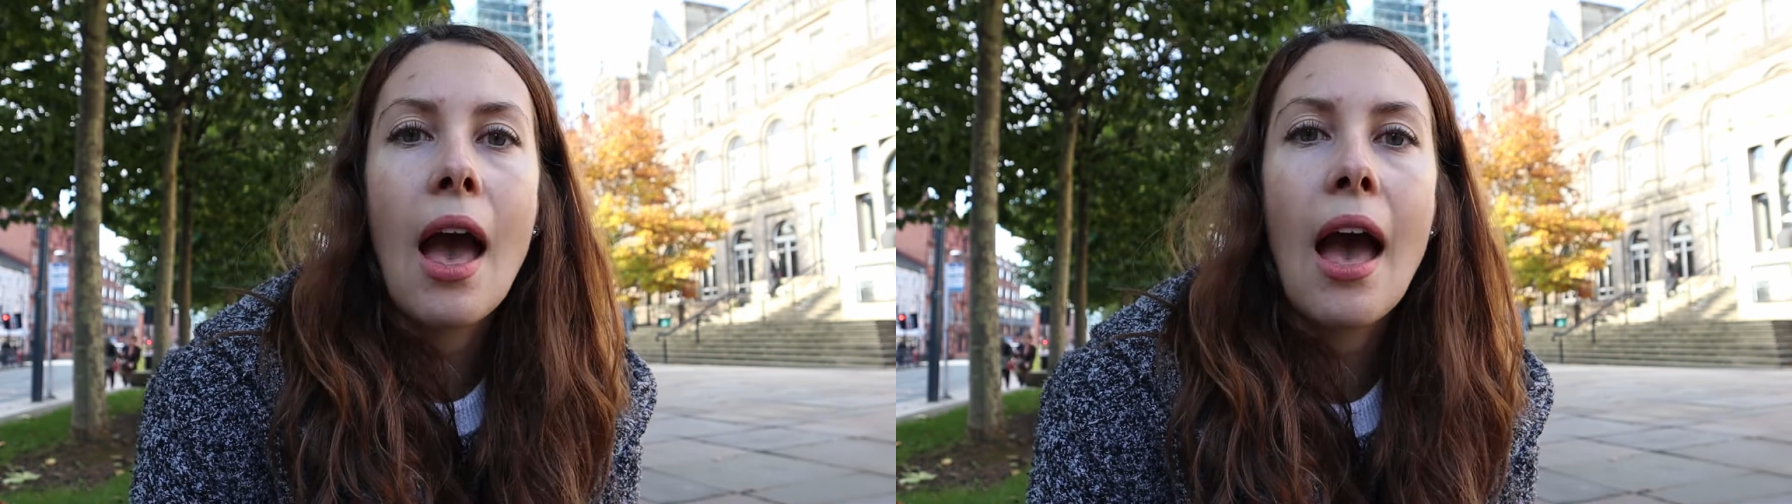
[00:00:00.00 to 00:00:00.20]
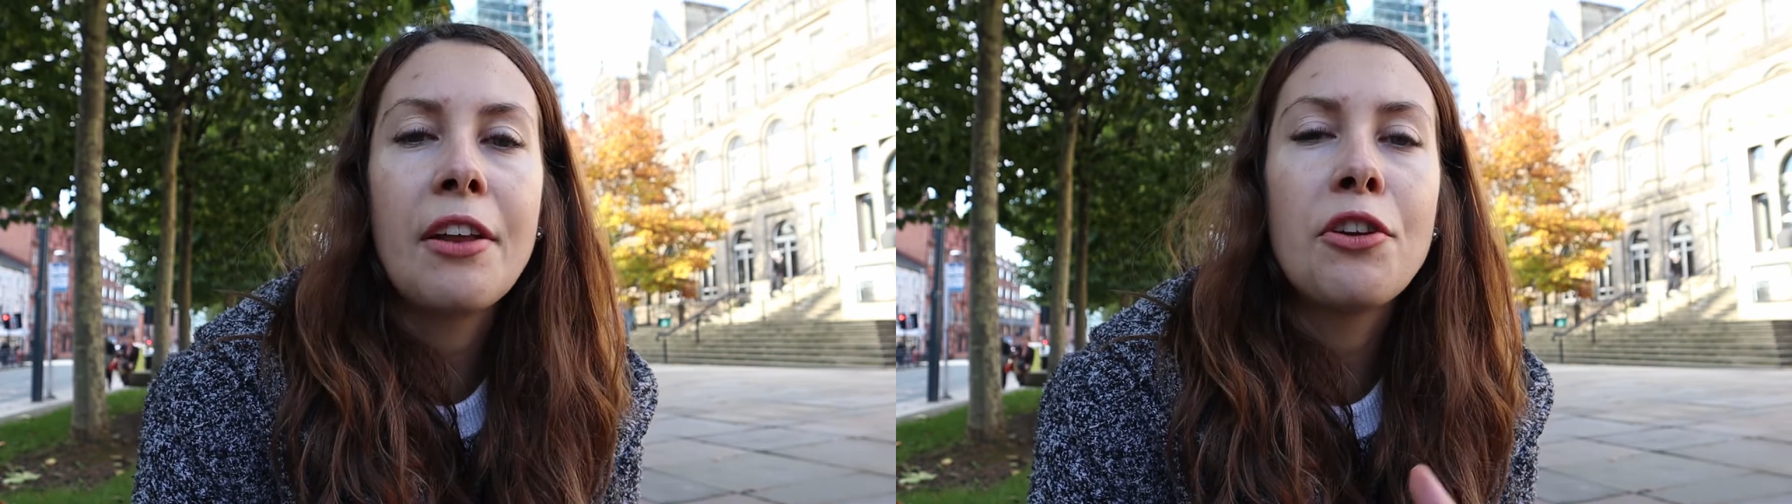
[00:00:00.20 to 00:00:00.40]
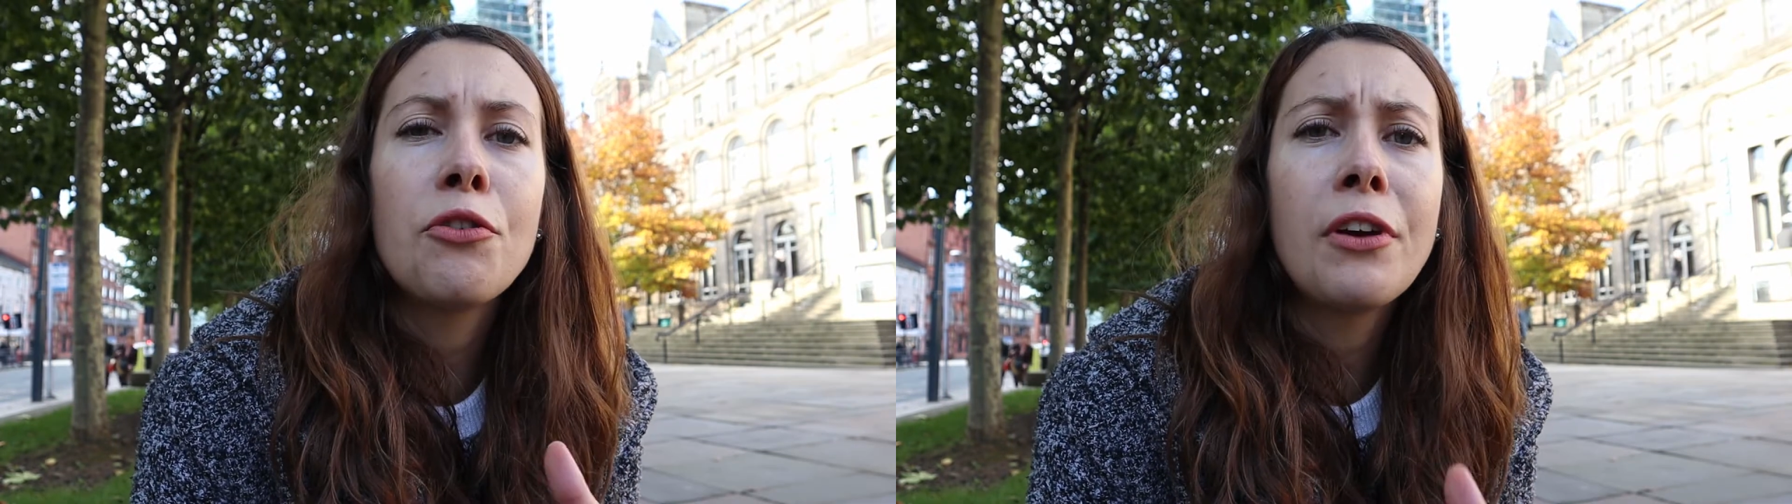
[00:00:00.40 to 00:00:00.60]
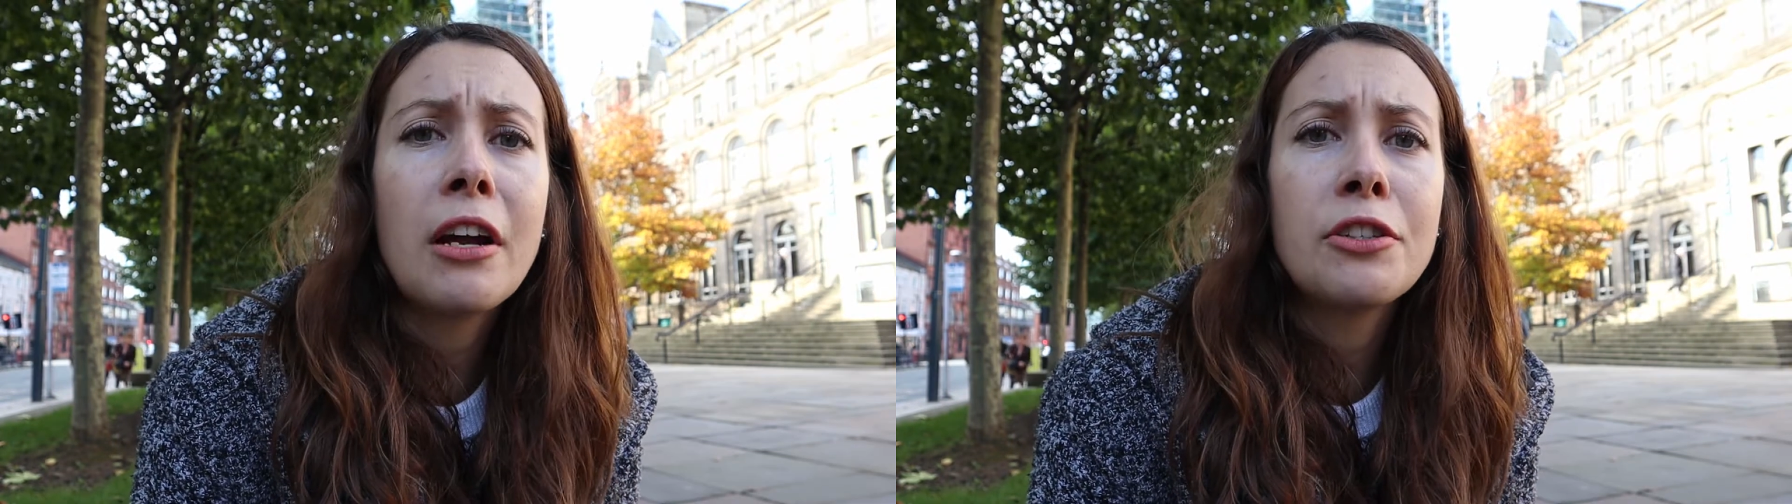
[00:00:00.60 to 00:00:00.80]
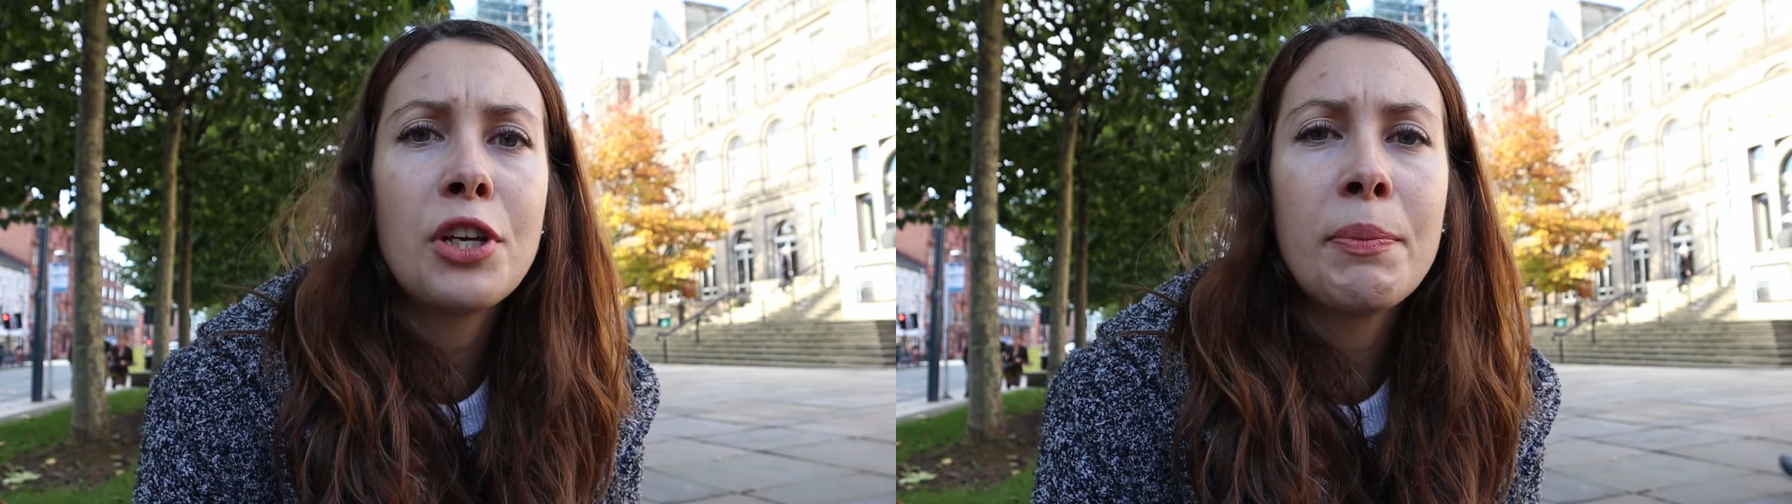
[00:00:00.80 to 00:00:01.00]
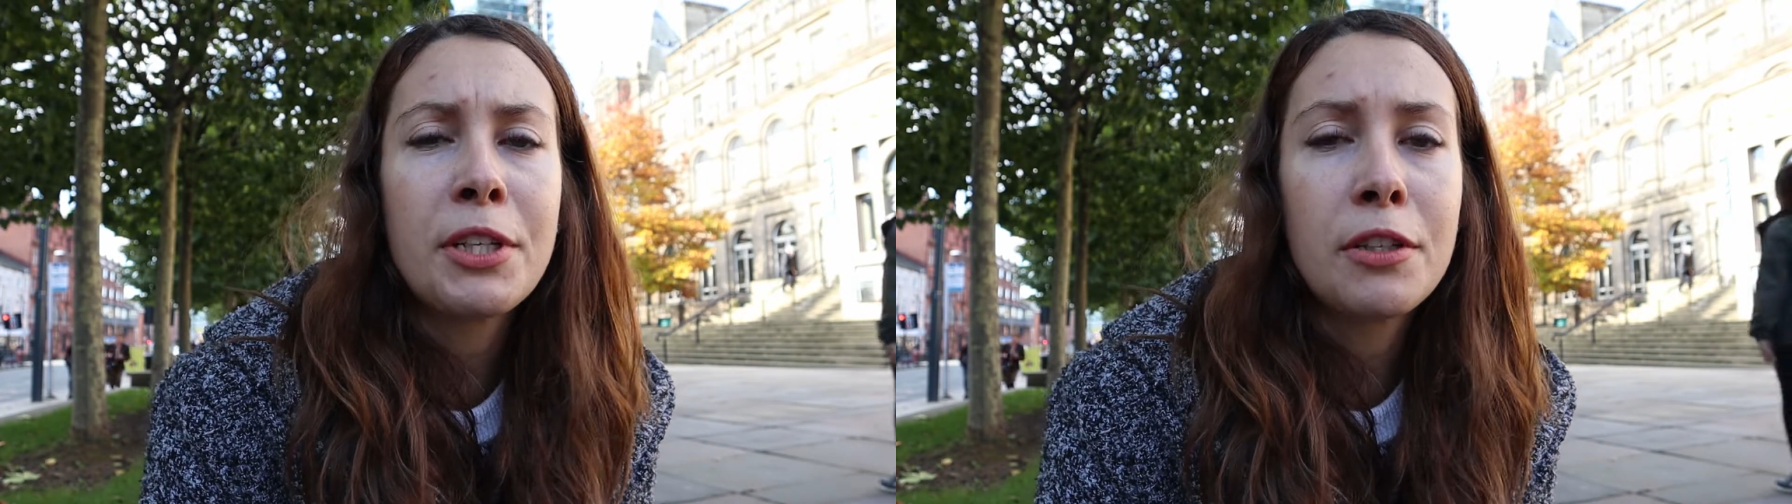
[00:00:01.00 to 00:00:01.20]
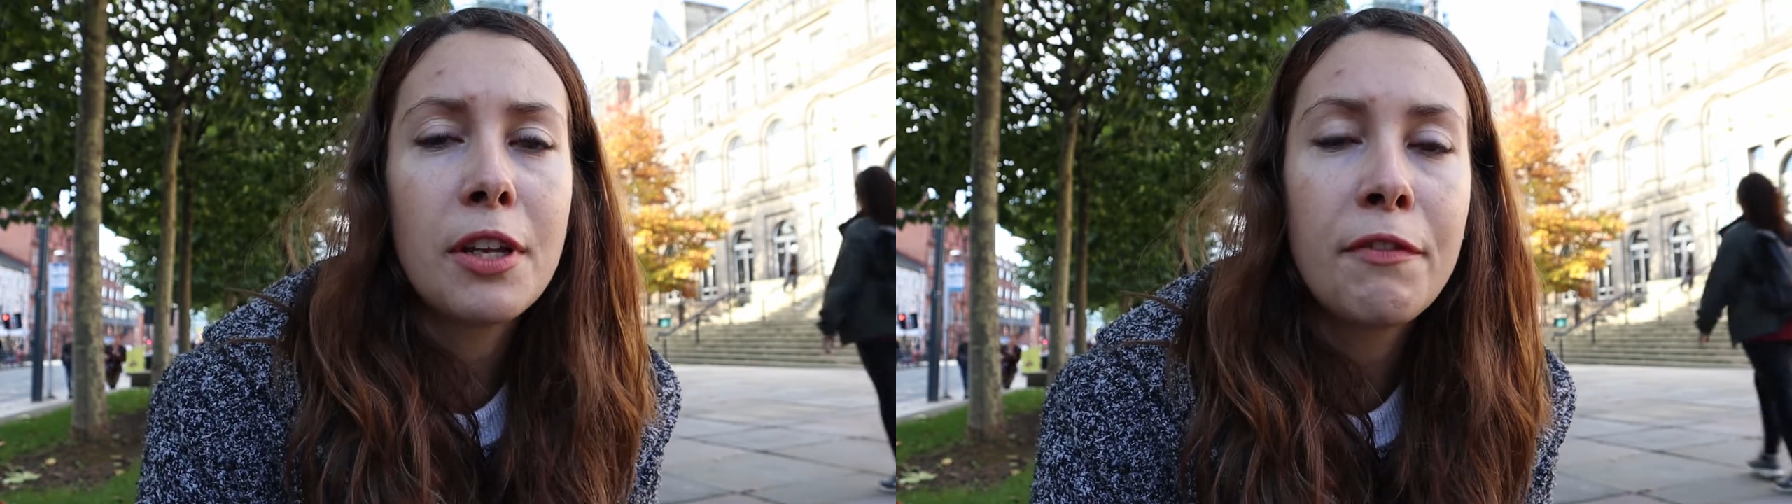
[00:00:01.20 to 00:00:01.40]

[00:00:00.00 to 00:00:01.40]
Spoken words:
And in regards to images,